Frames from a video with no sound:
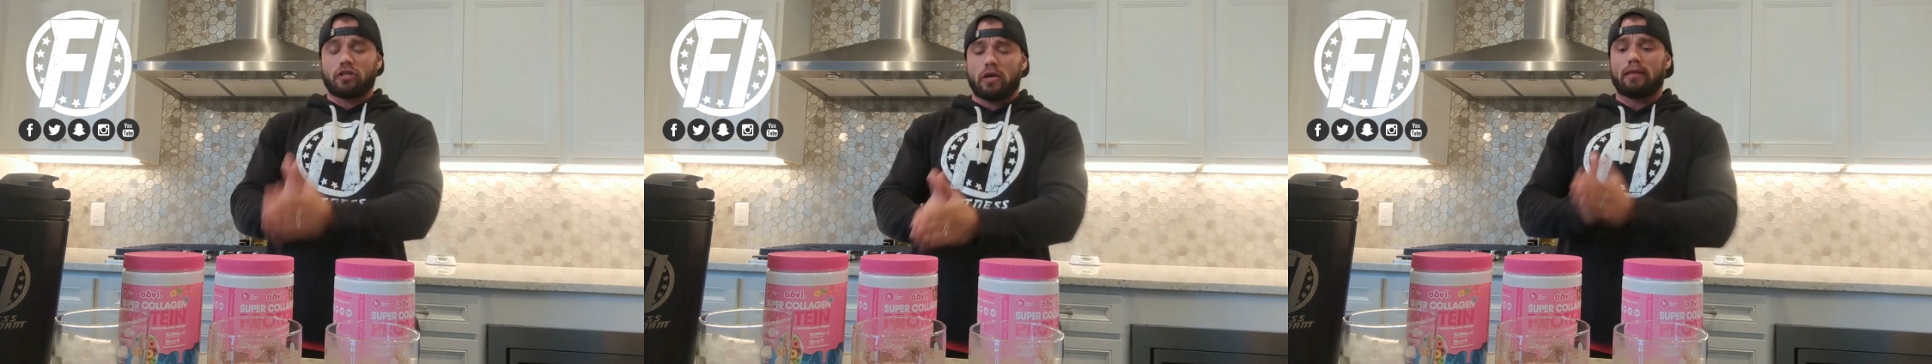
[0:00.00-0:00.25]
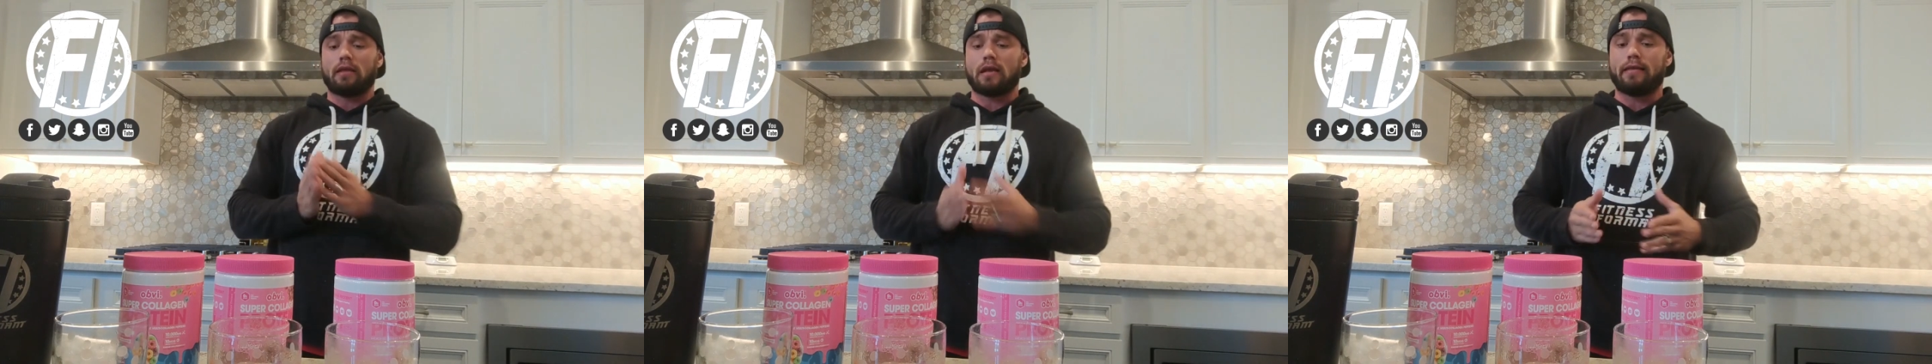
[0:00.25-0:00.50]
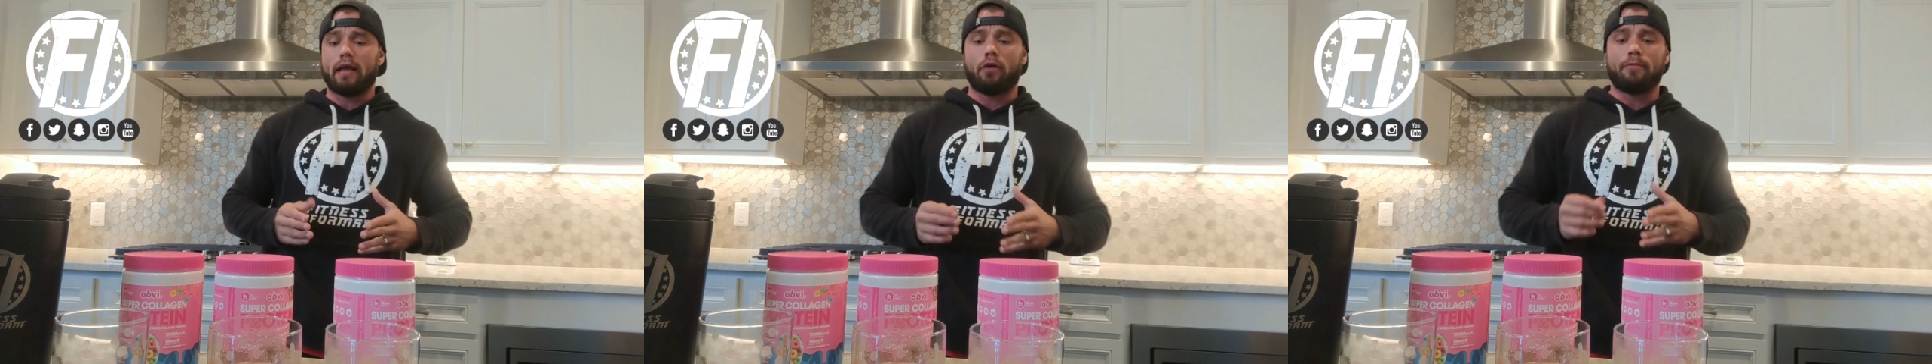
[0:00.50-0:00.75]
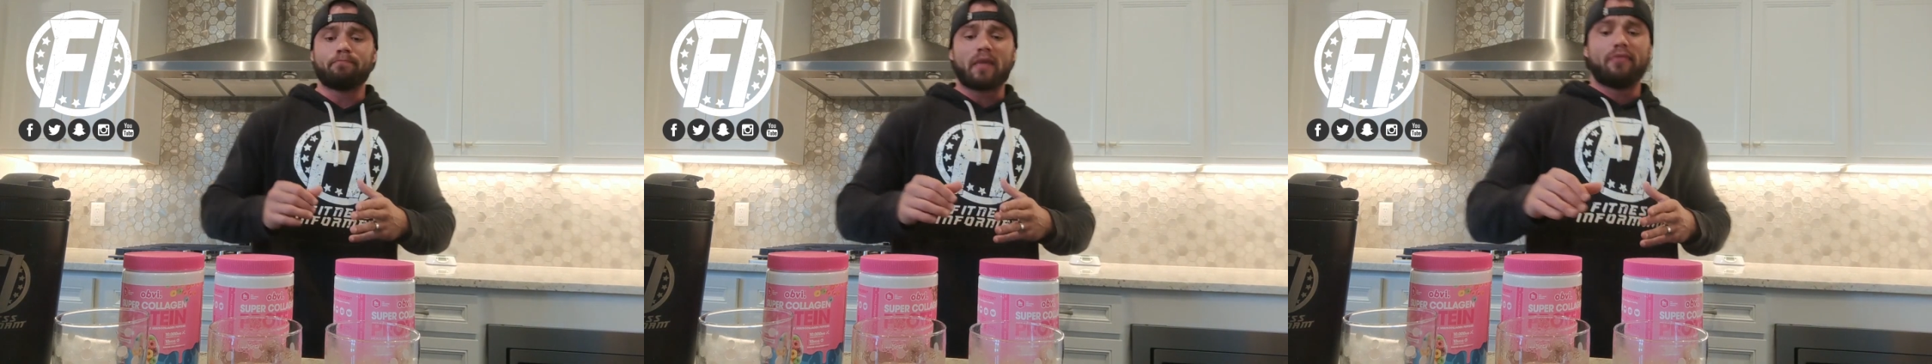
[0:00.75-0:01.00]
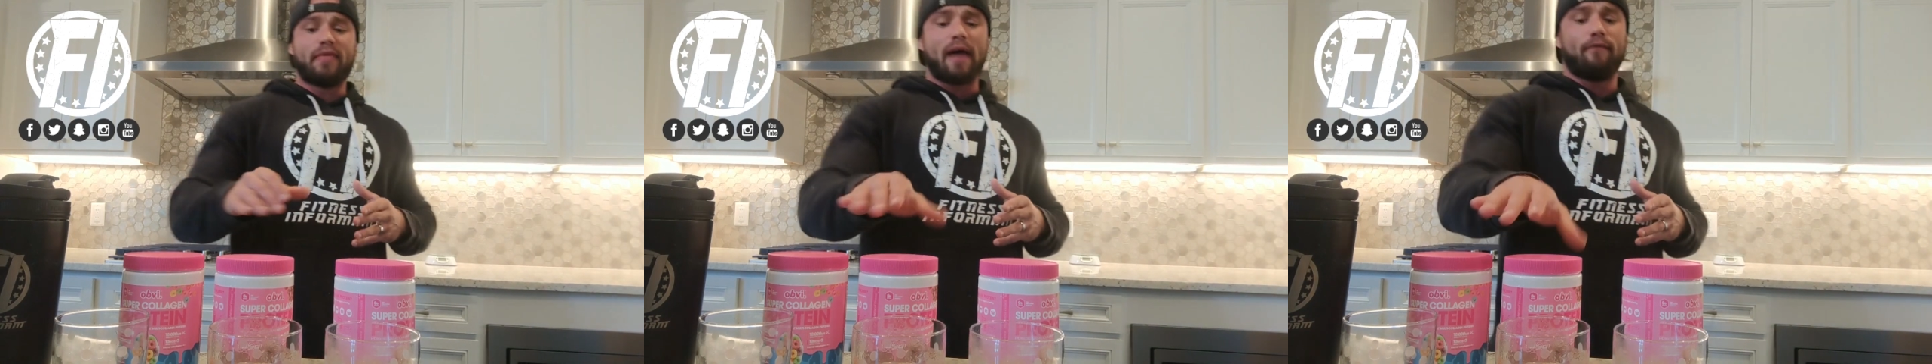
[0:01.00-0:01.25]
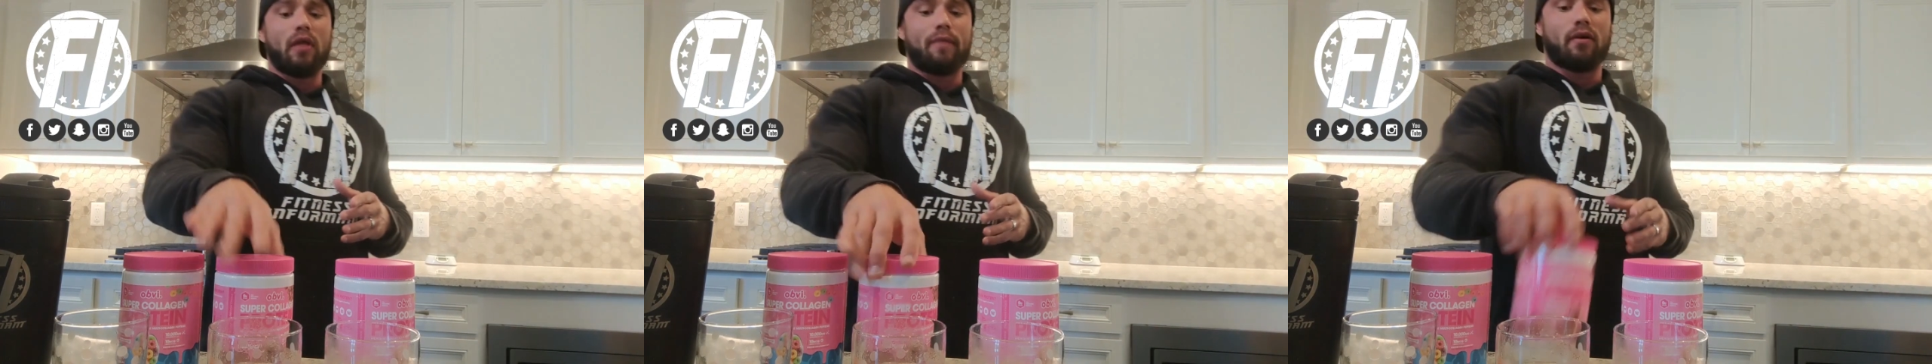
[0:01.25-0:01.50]
So I think they nailed
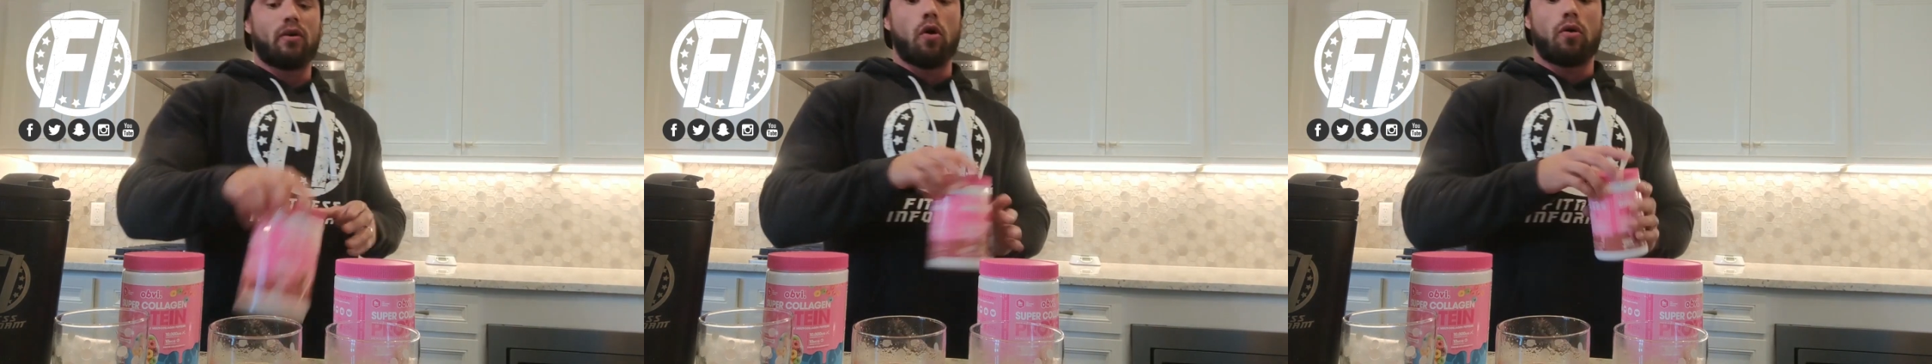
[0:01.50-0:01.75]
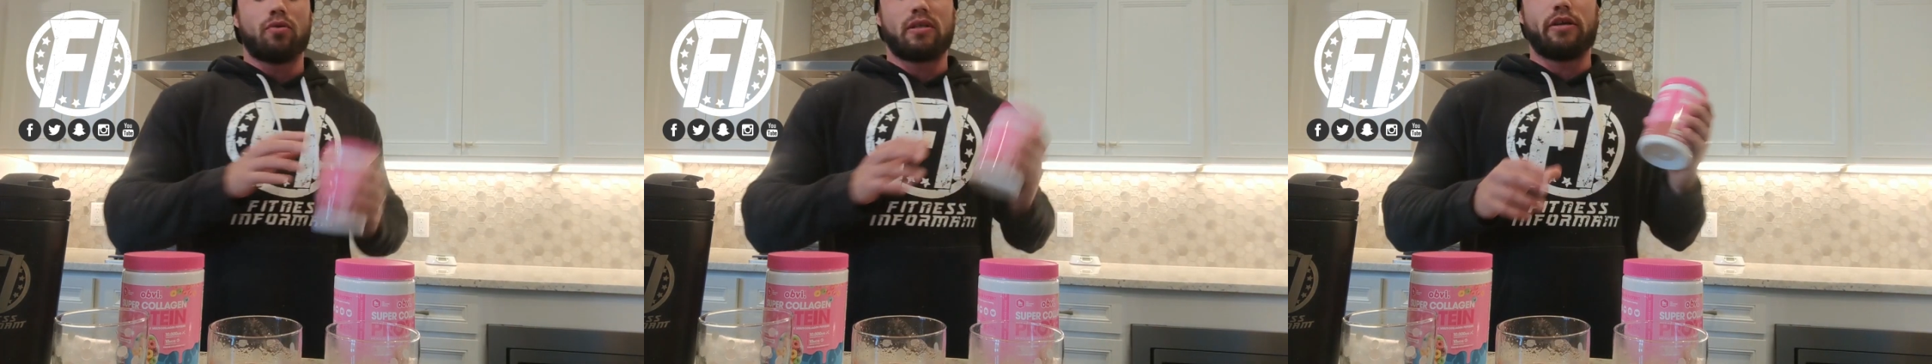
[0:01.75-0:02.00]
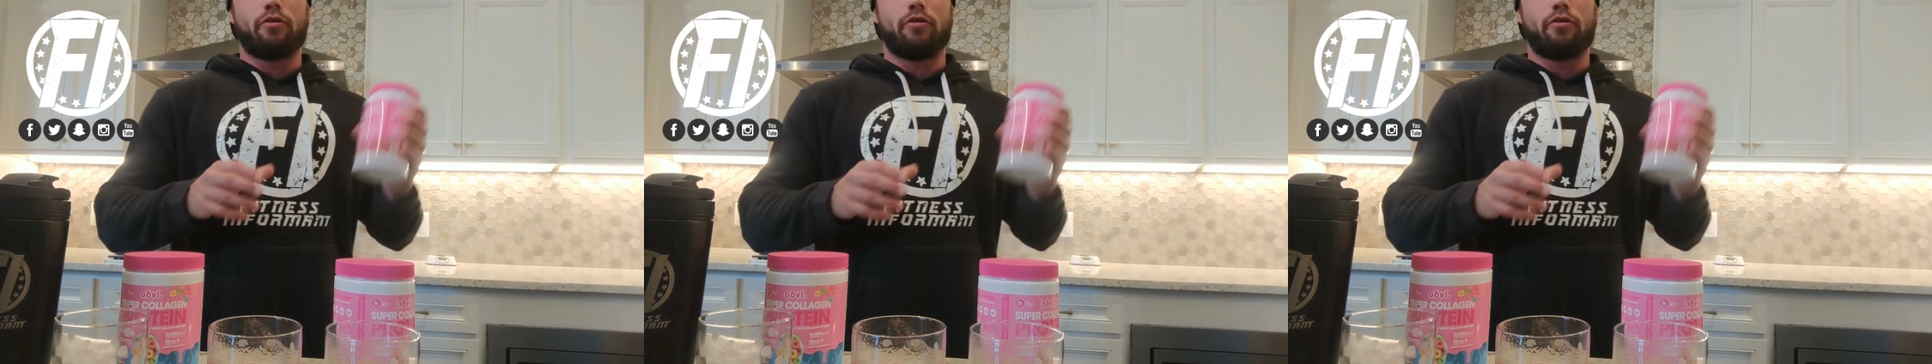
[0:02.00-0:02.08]
that flavor. Cocoa